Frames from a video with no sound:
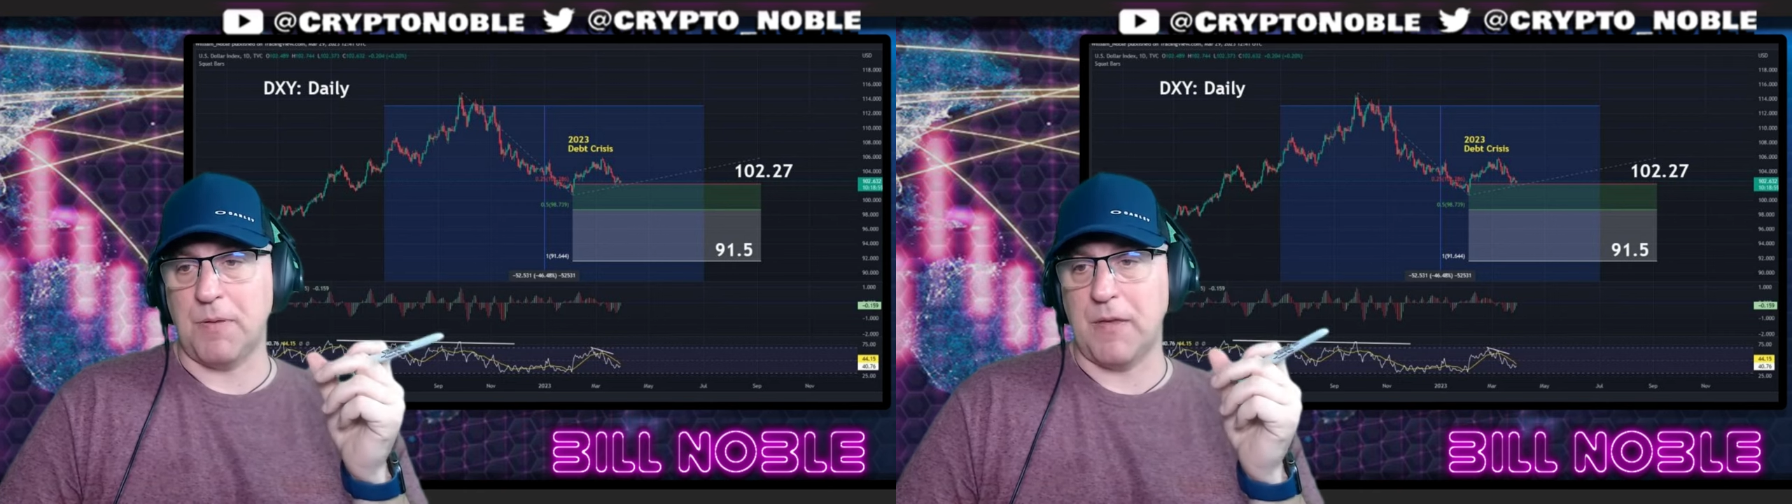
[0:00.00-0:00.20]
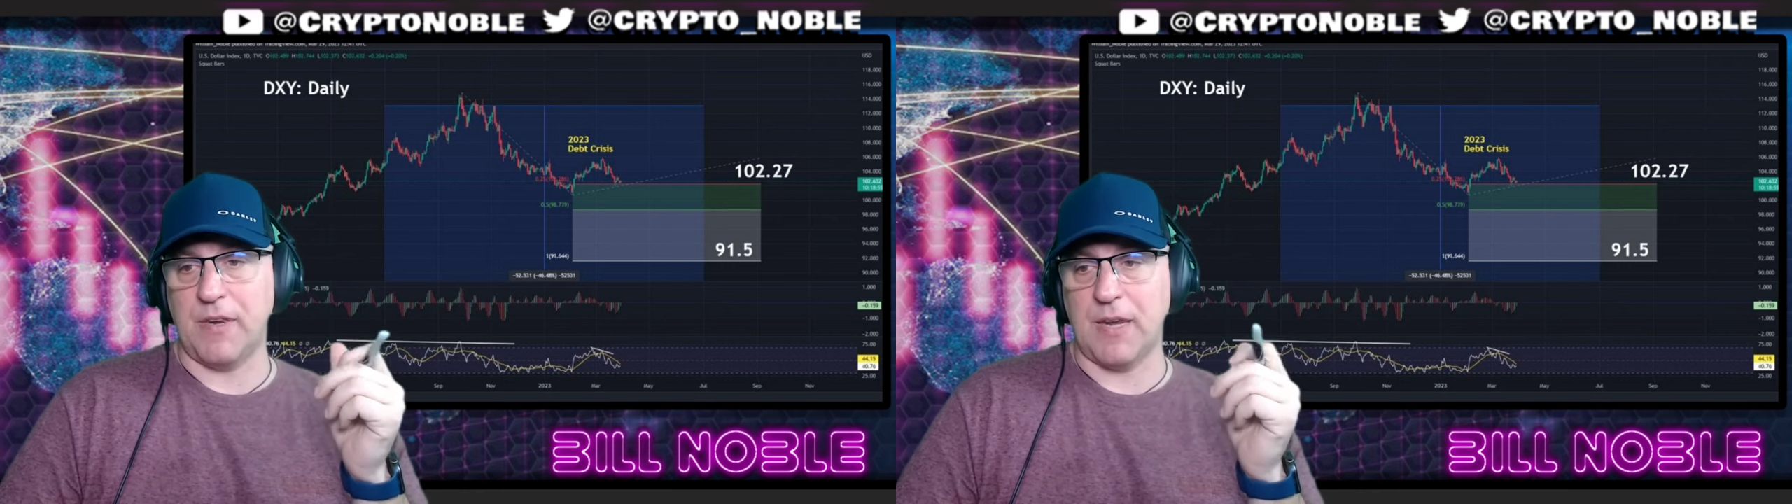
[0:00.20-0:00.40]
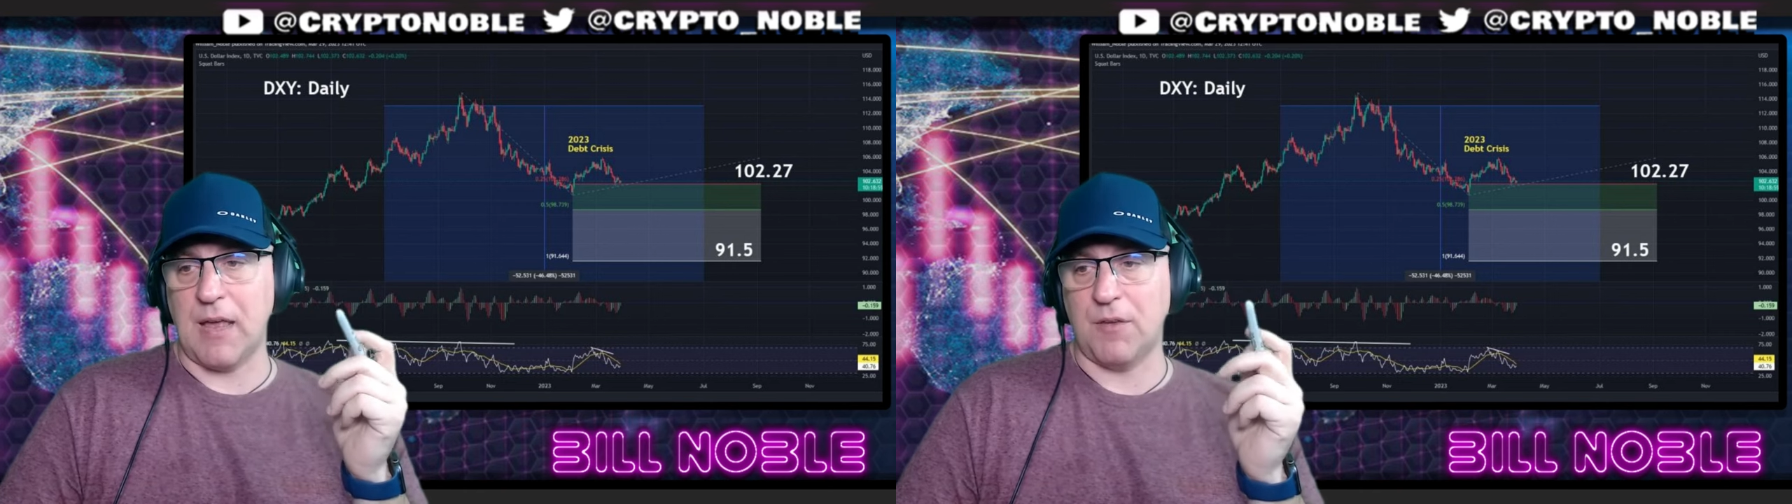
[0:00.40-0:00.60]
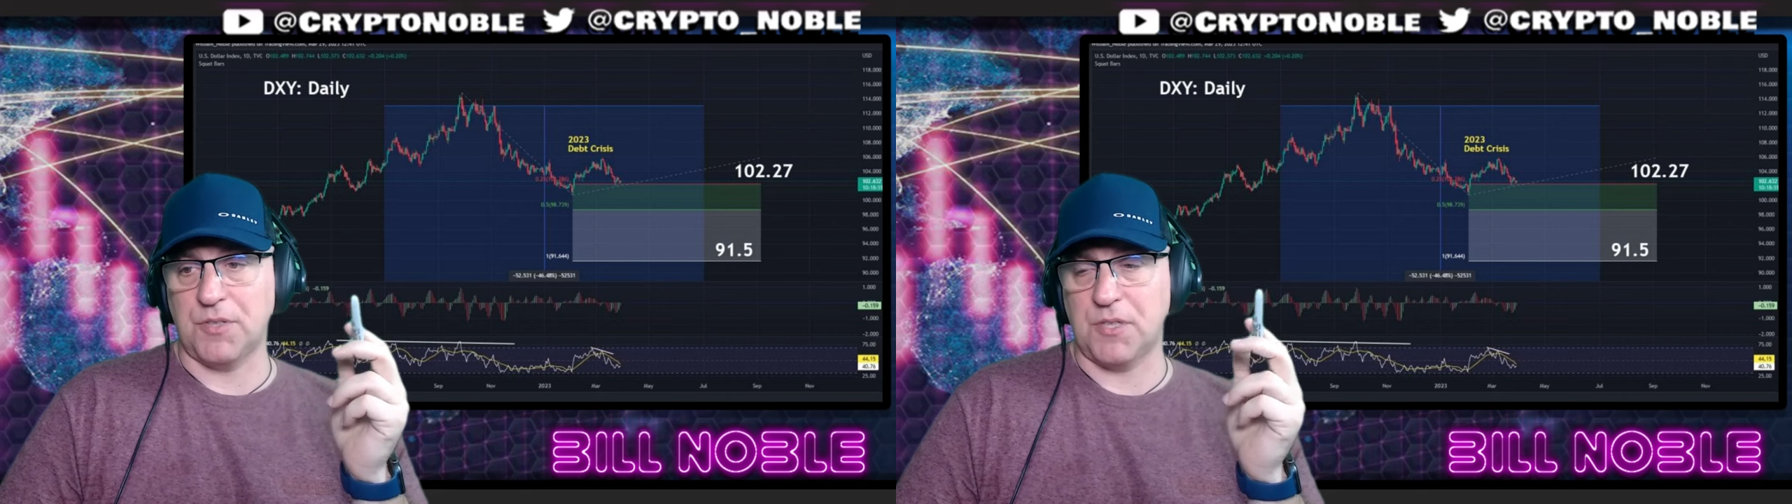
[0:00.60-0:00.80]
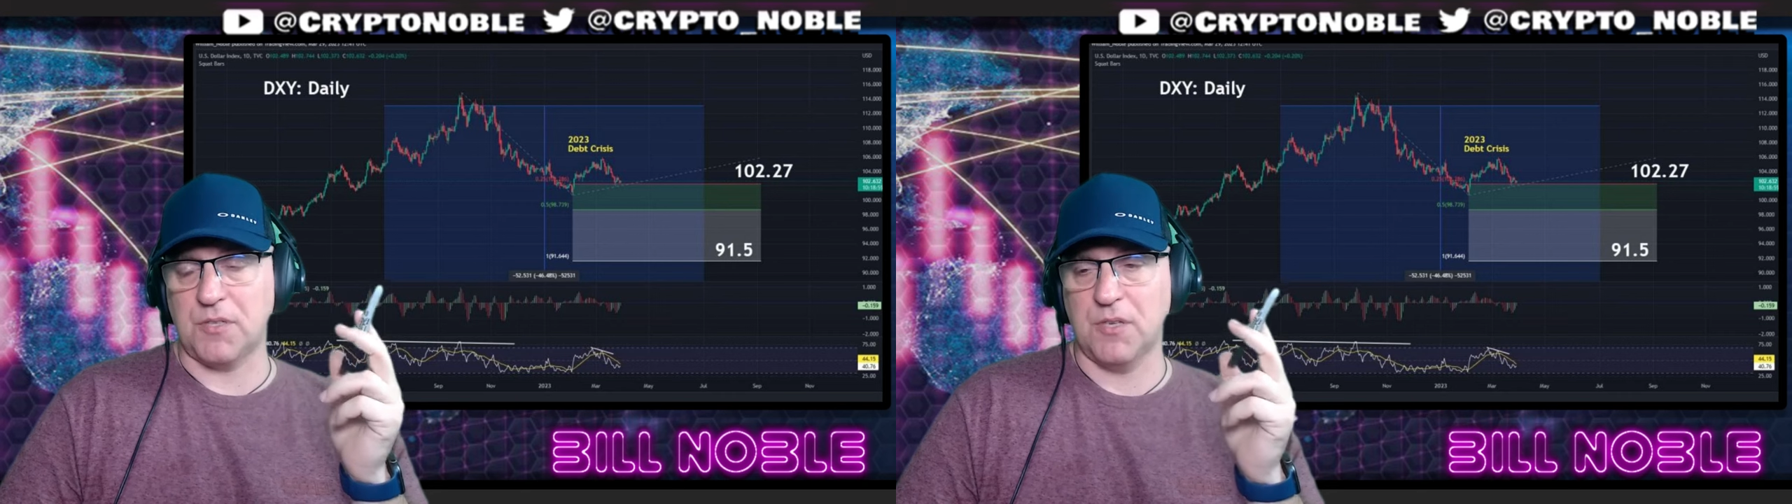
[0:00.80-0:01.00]
and pivot
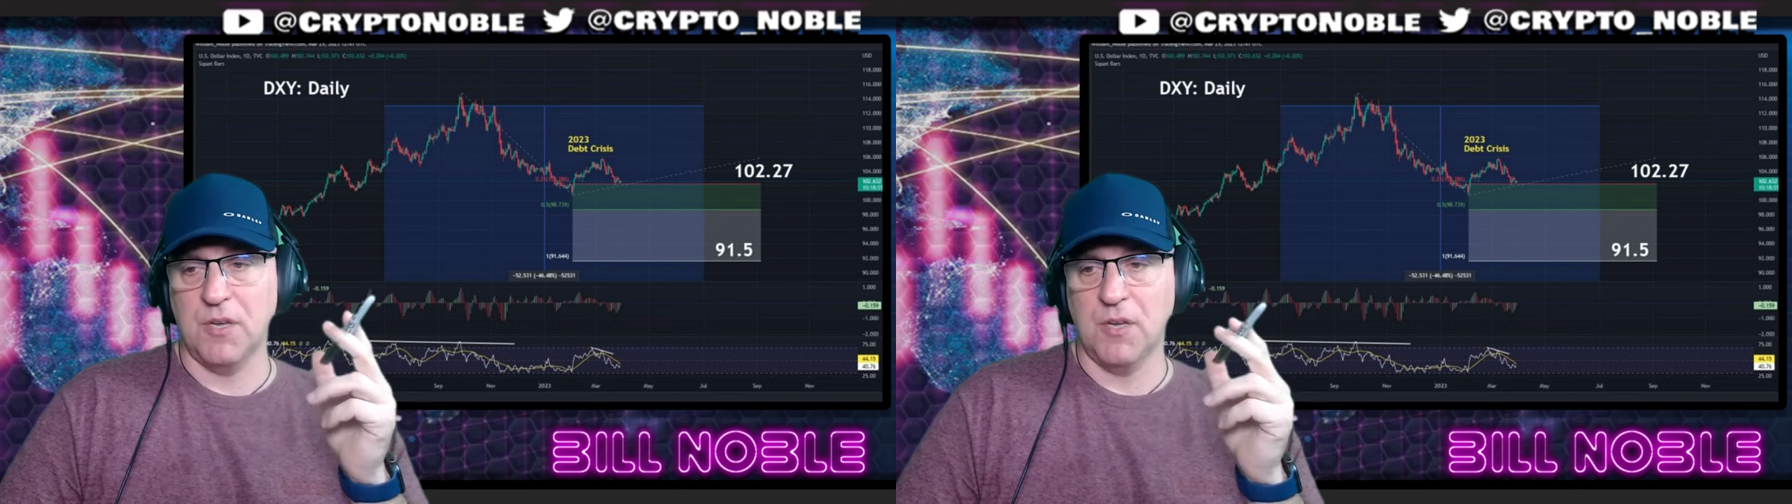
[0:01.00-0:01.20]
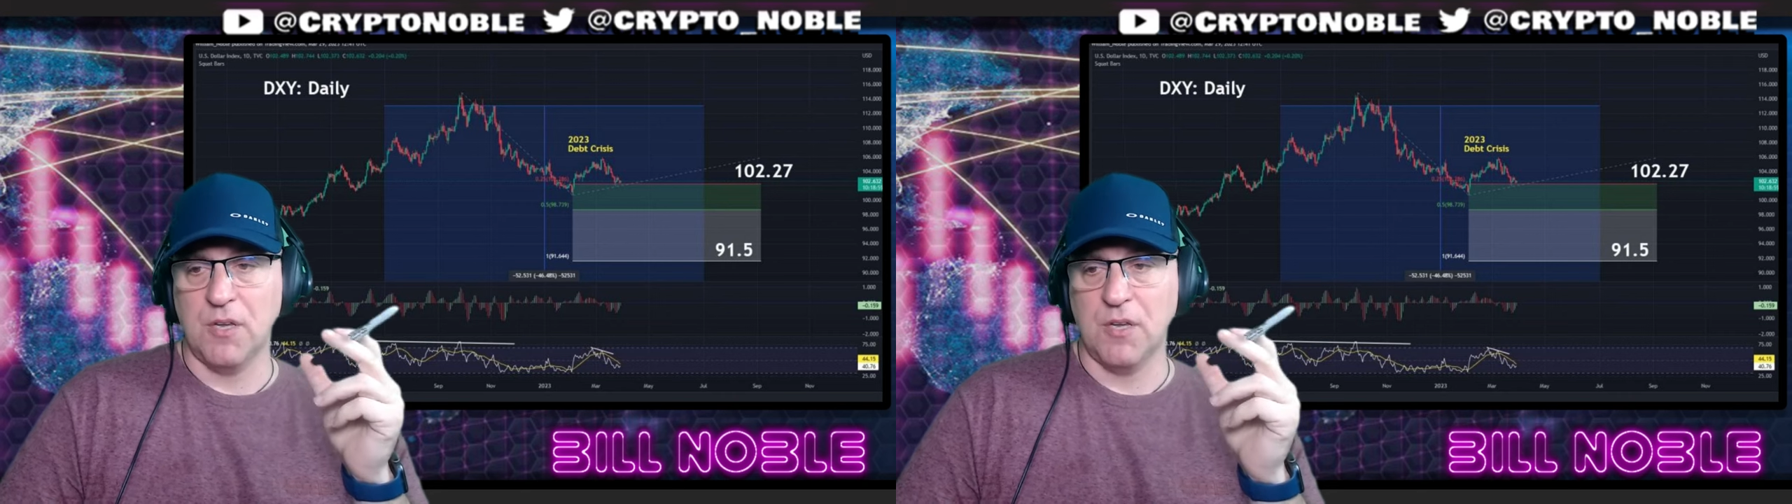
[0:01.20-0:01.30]
analysis.